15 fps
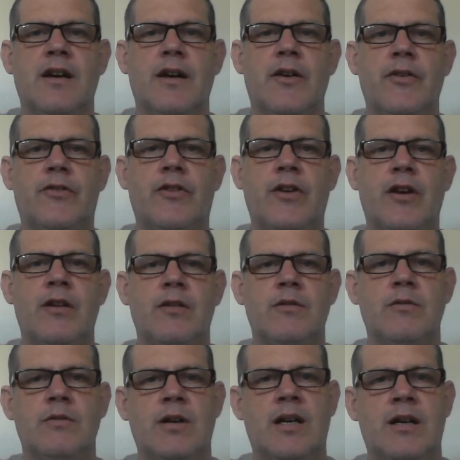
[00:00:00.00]

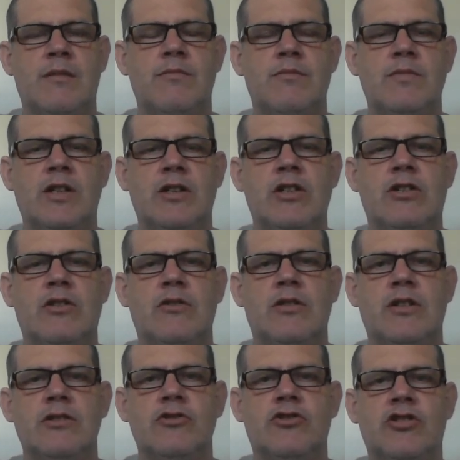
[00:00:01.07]
So you could
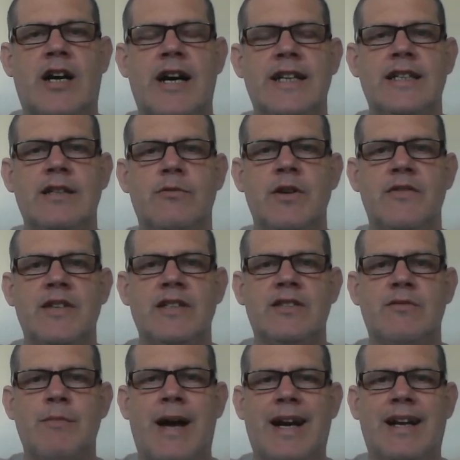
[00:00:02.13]
look at China with
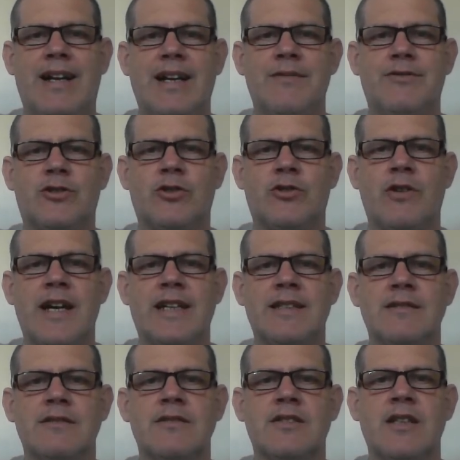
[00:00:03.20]
its maglev
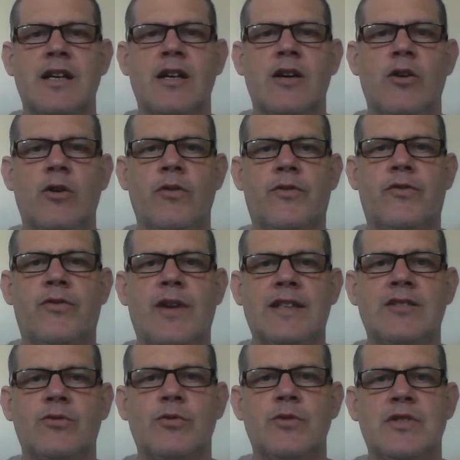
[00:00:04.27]
trains, or
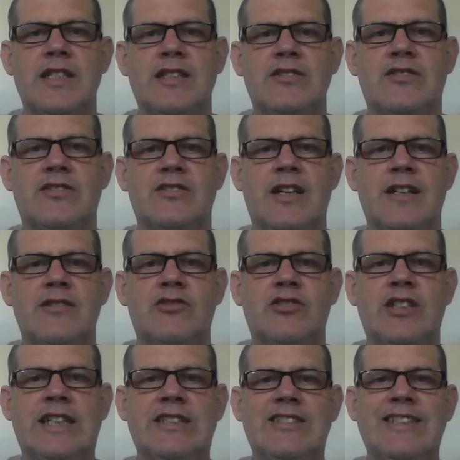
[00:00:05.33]
France with its
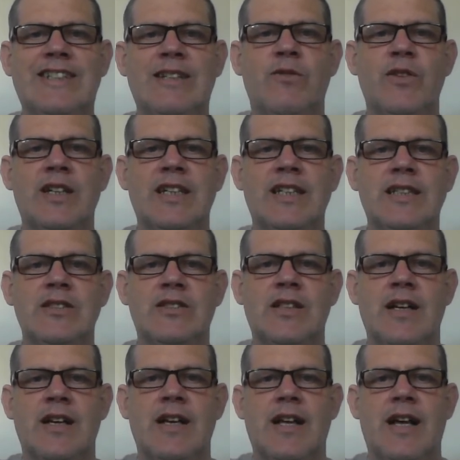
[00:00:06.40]
TGVs,
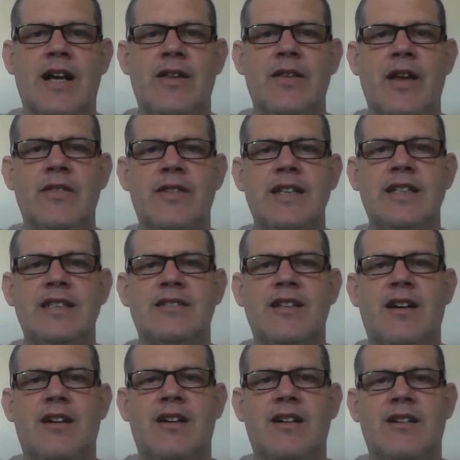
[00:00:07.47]
and these
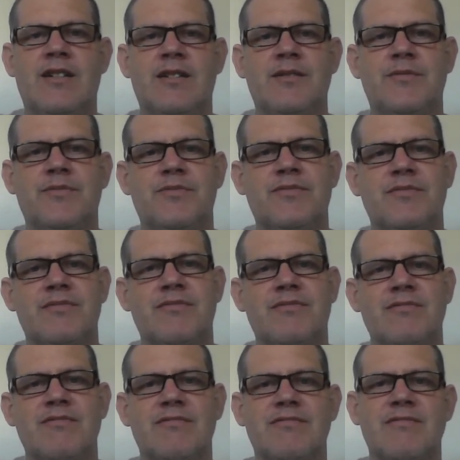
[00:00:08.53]
are
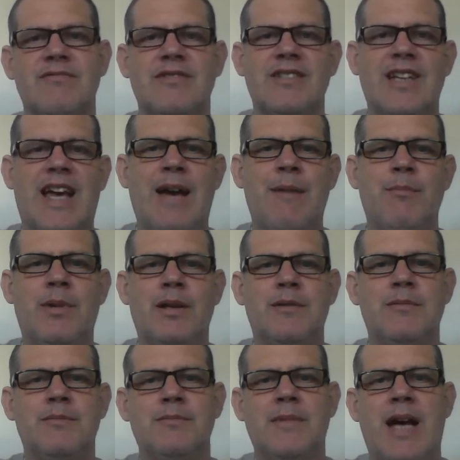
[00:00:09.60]

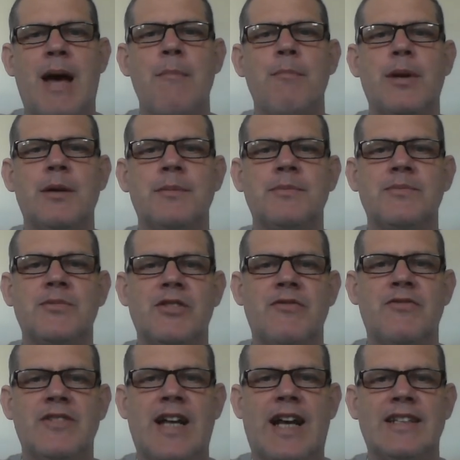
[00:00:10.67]
emblems
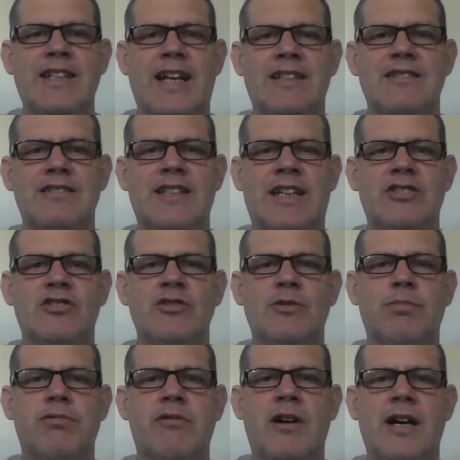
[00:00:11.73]
of national
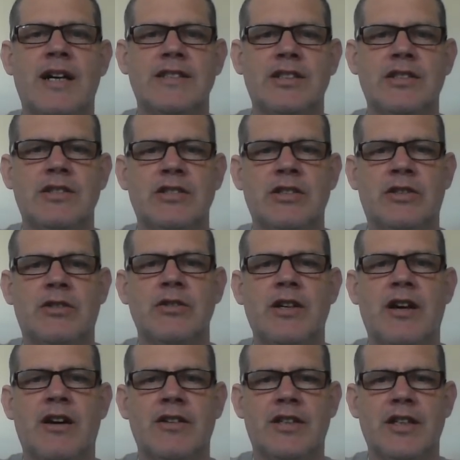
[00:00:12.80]
pride, you could
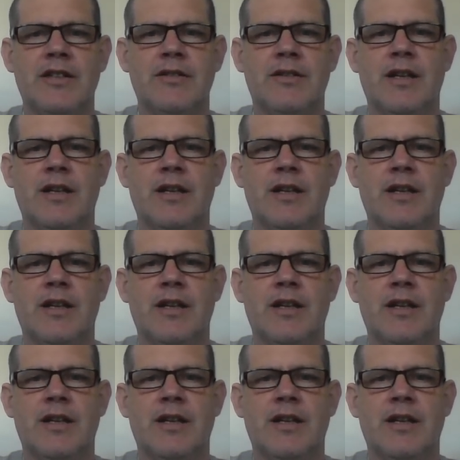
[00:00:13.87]
argue.